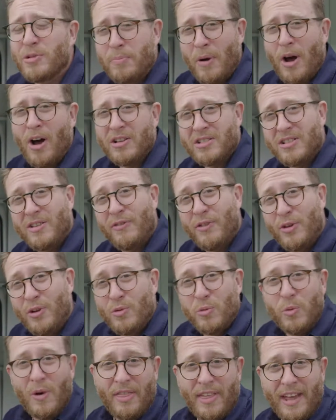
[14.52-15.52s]
party food
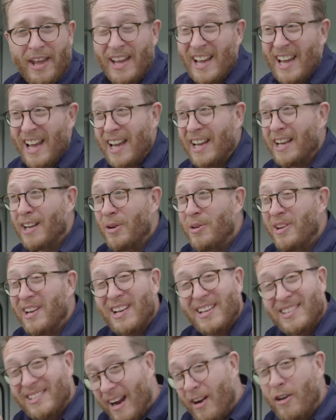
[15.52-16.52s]
with it, including
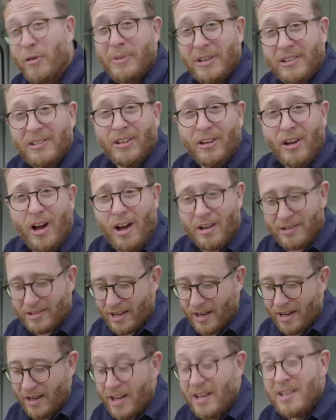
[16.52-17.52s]
a
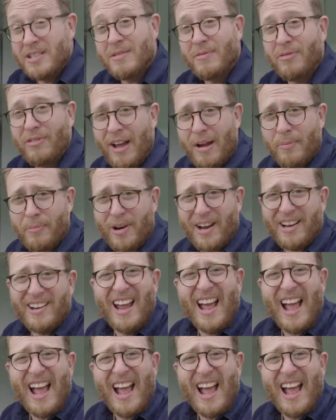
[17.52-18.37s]
taramasalata, some flatbread,